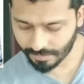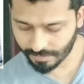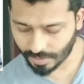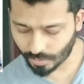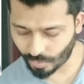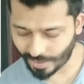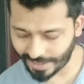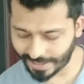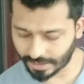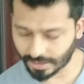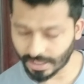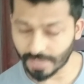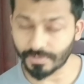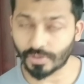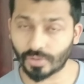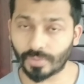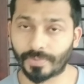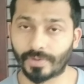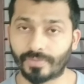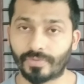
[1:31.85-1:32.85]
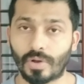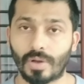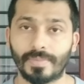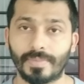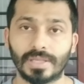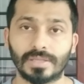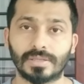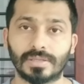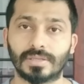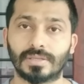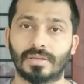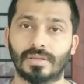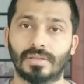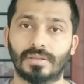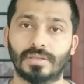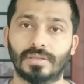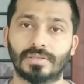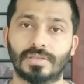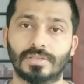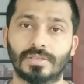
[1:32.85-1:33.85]
But when it comes to performance,
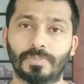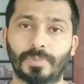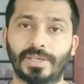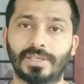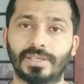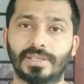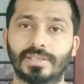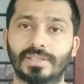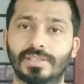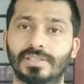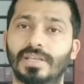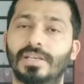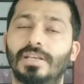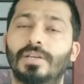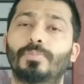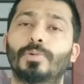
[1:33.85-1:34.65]
this is pretty decent.